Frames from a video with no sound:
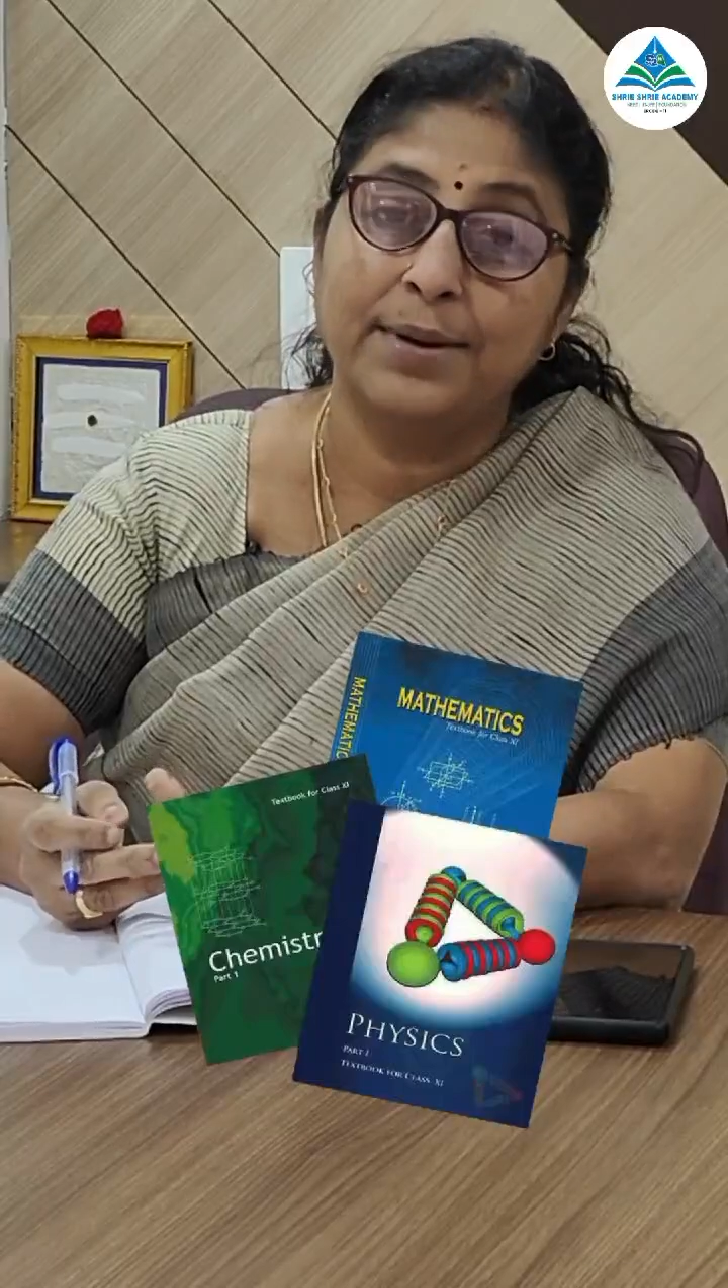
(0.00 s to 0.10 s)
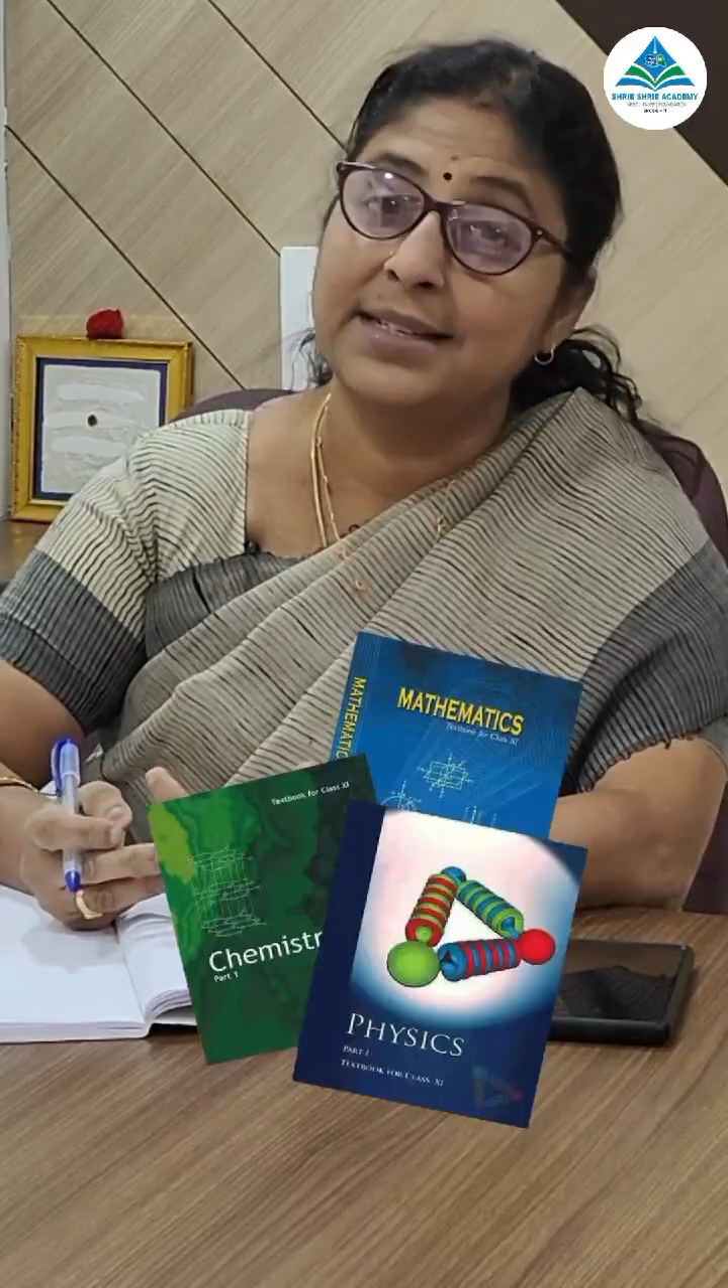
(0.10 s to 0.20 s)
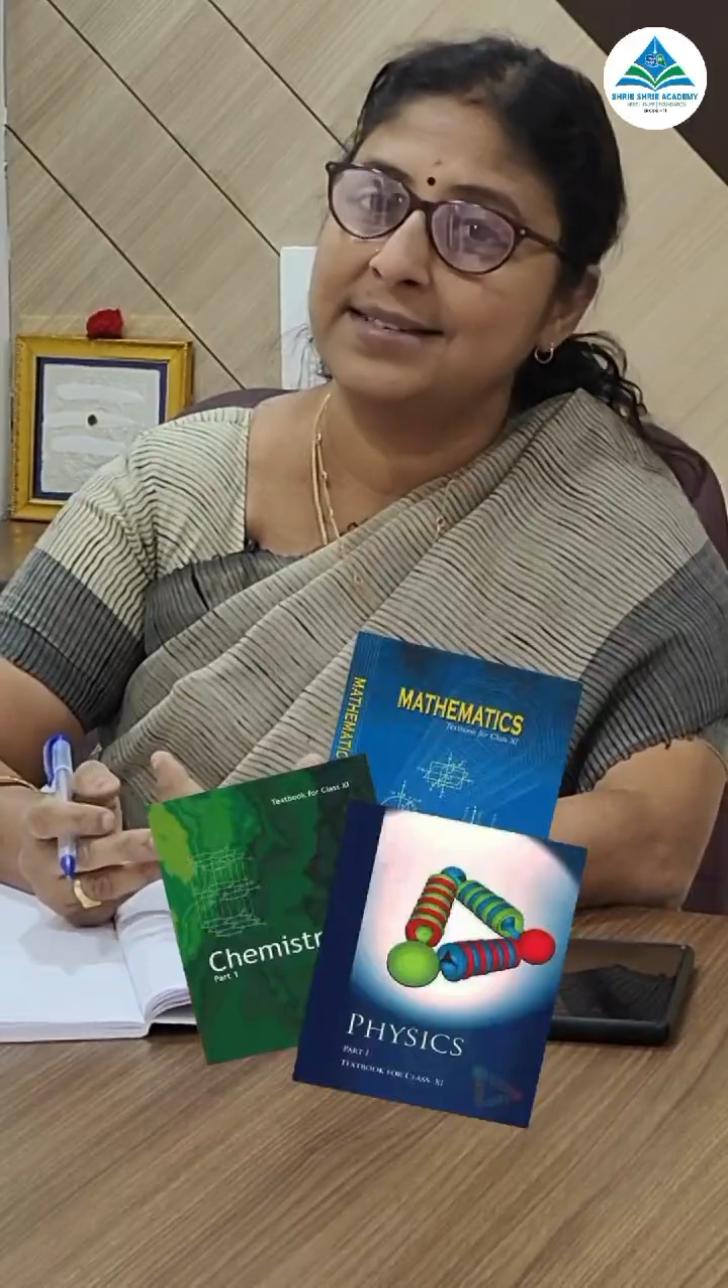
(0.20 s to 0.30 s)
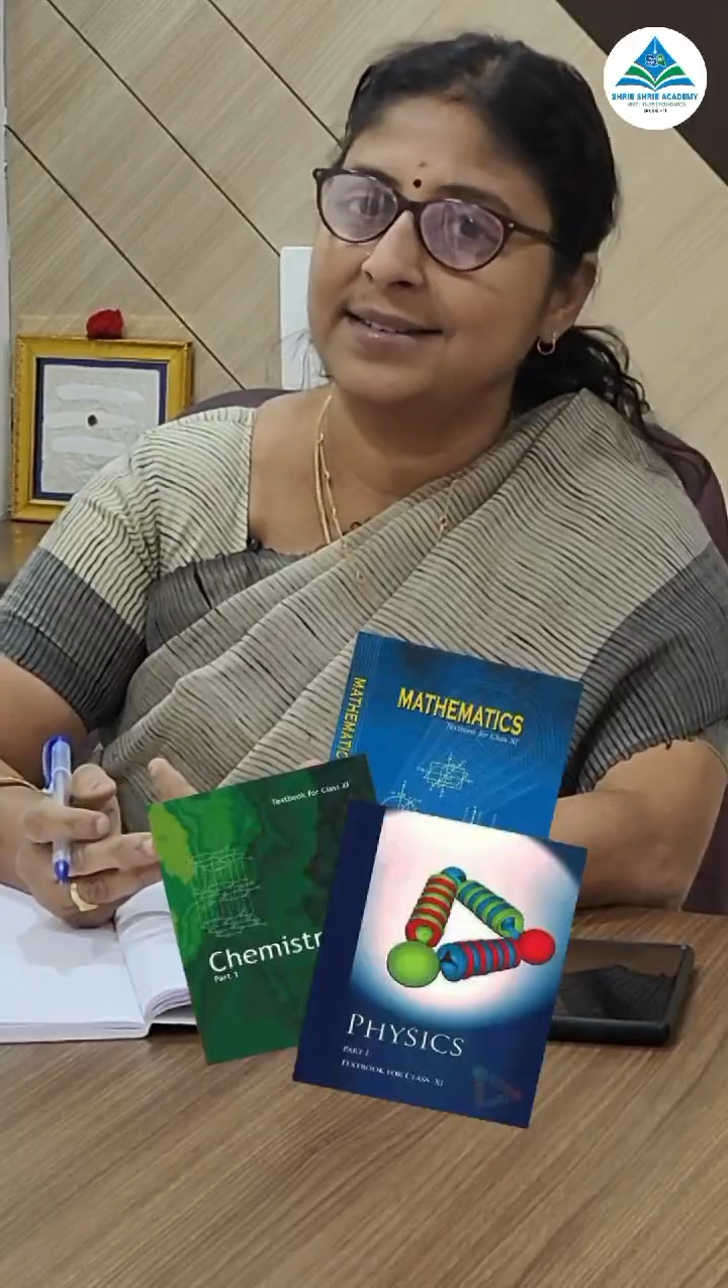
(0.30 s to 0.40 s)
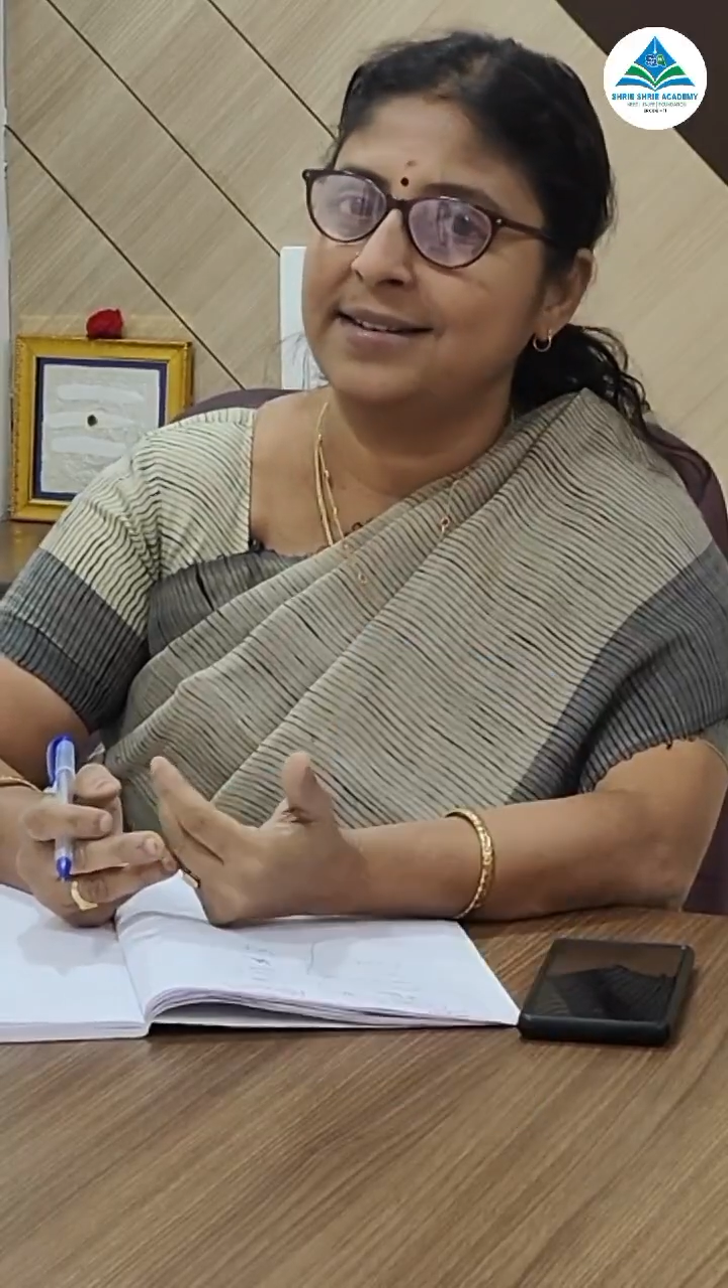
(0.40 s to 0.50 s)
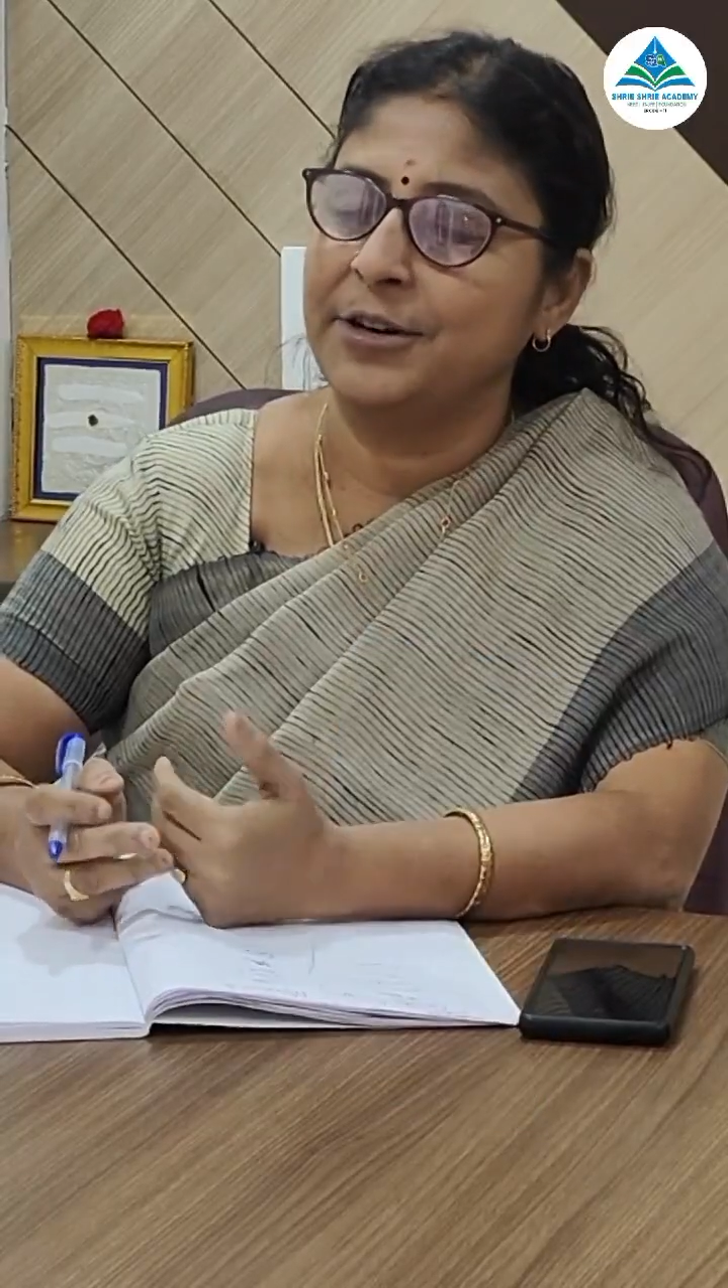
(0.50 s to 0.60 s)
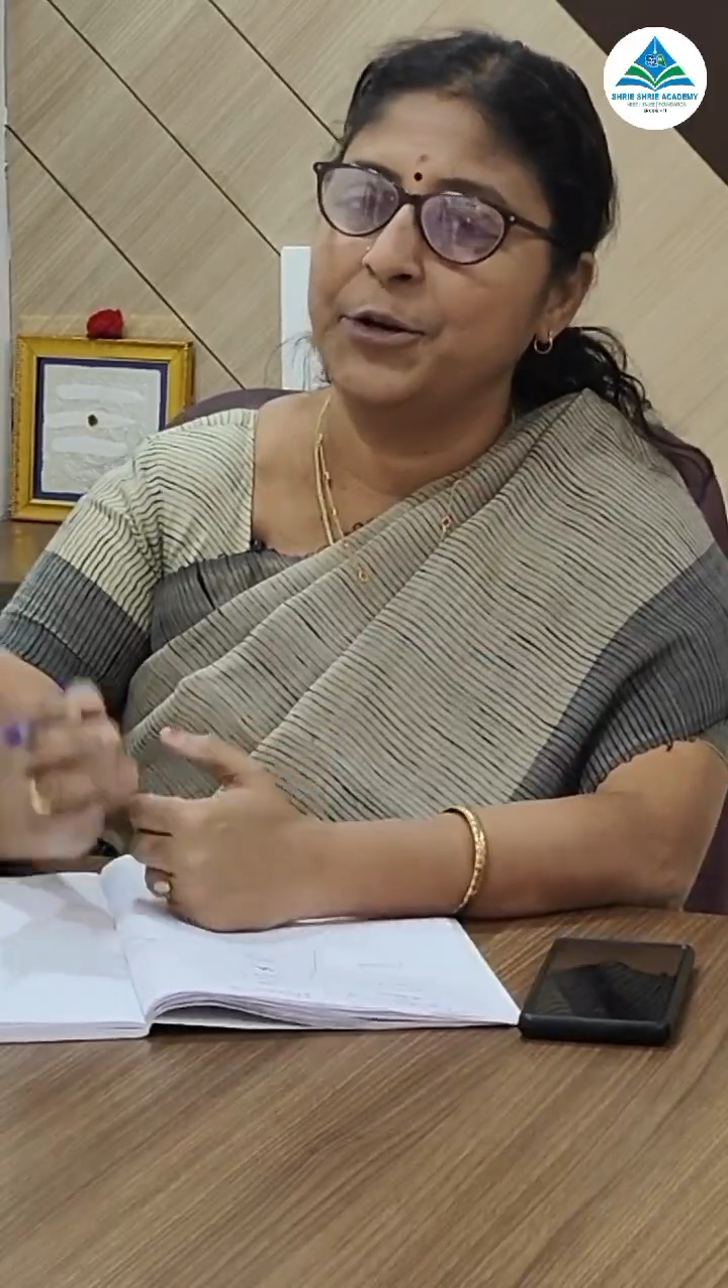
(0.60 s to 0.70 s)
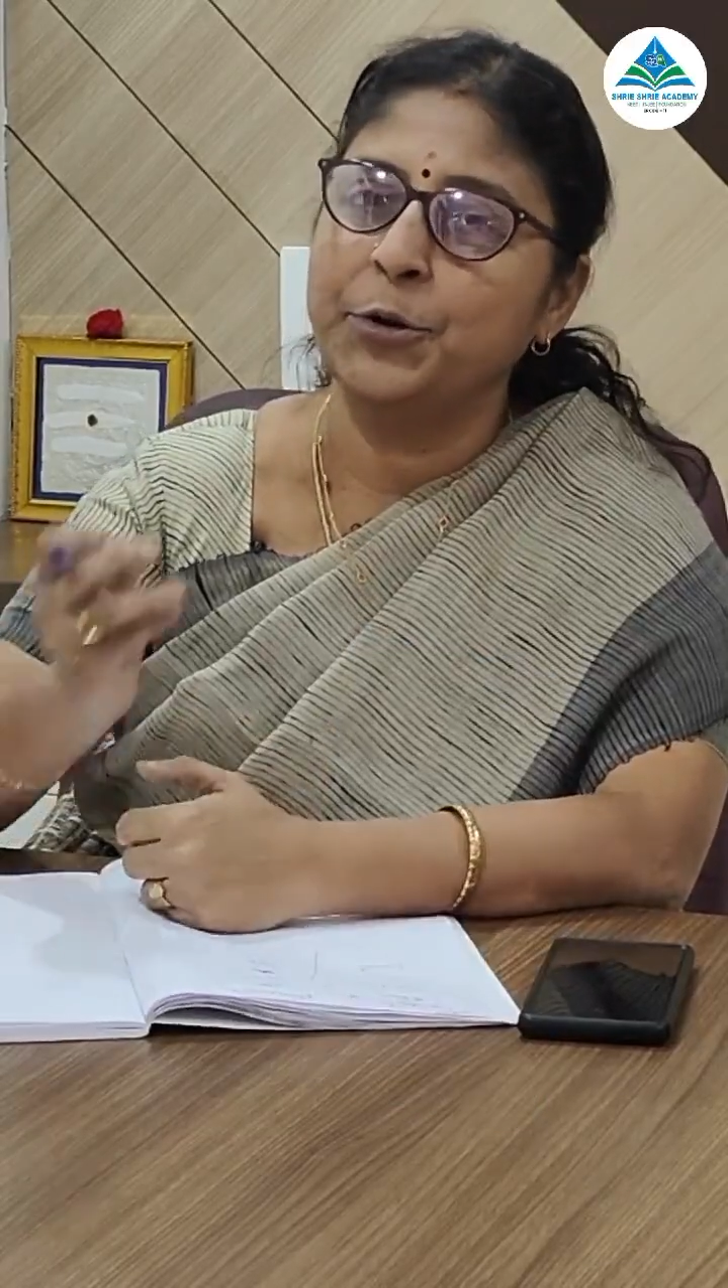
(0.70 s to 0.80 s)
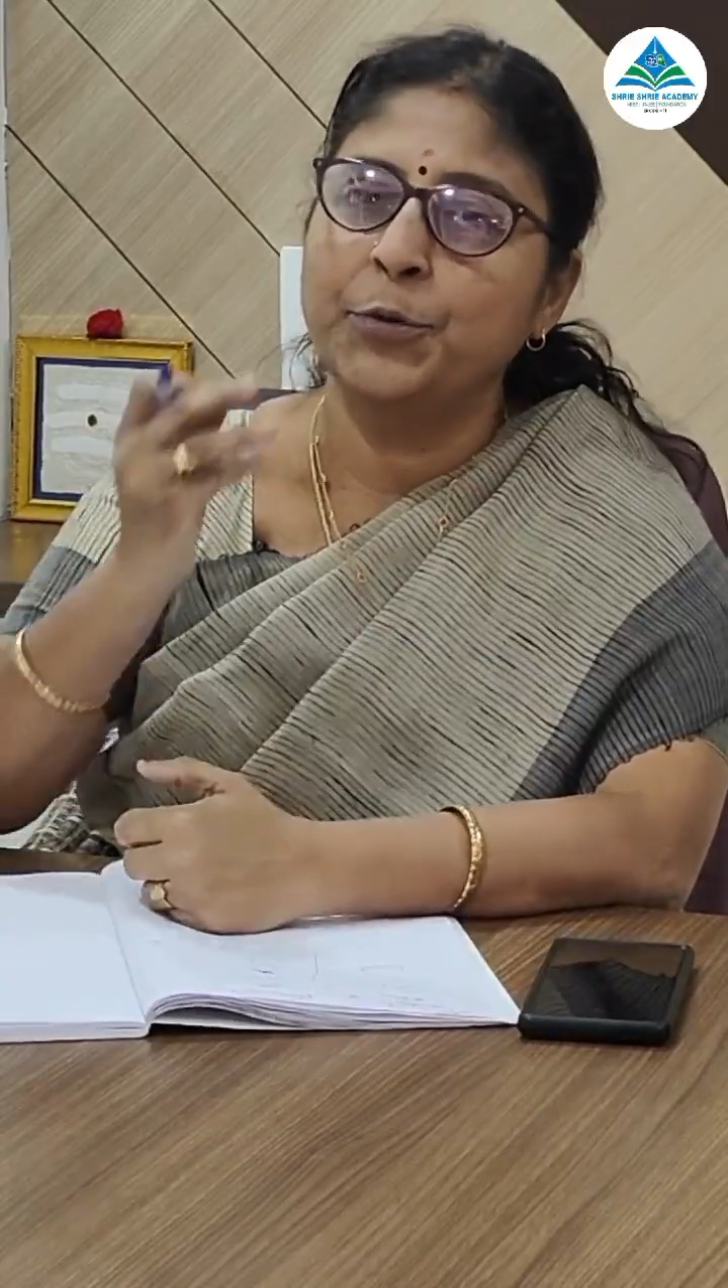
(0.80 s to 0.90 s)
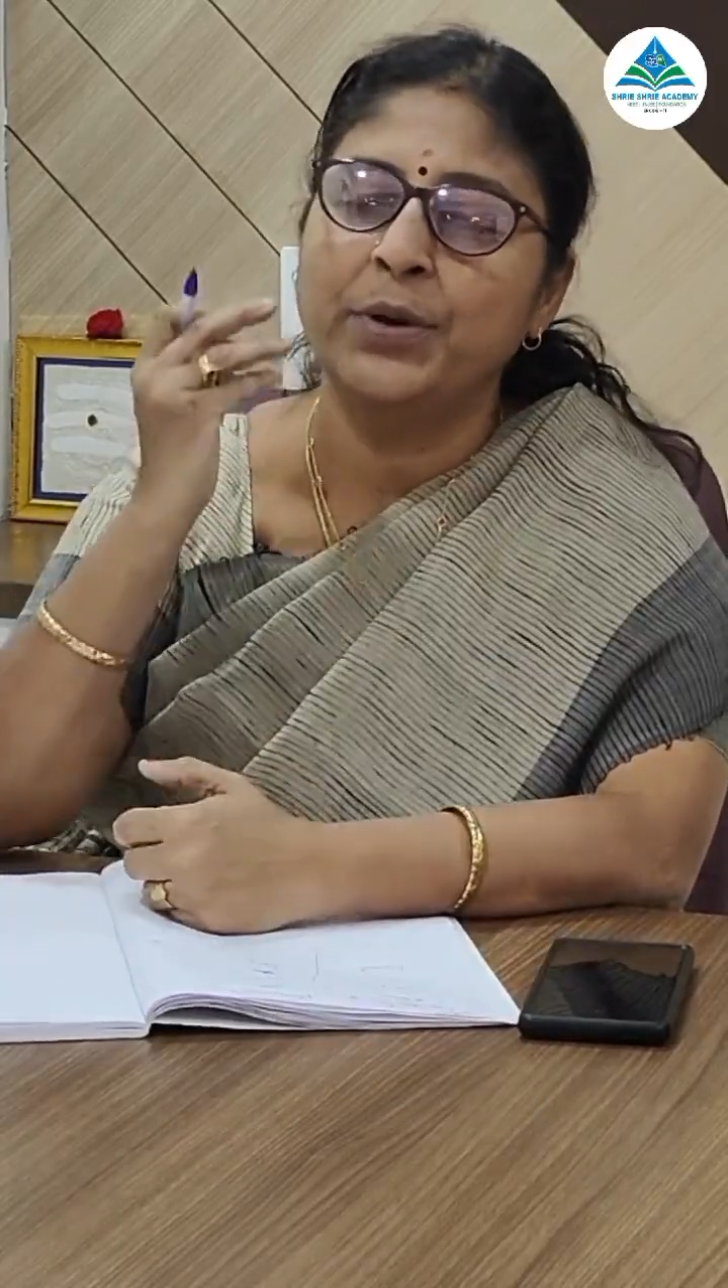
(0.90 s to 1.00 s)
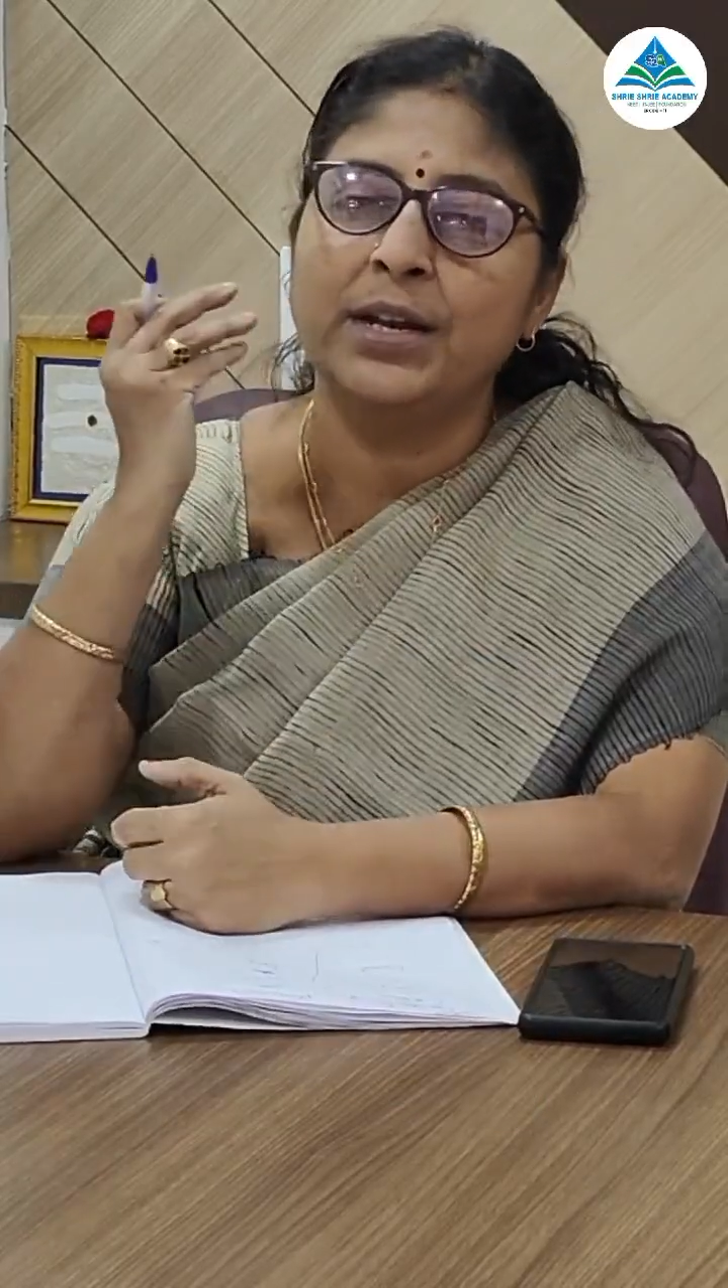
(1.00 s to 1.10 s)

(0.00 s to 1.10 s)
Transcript: but still you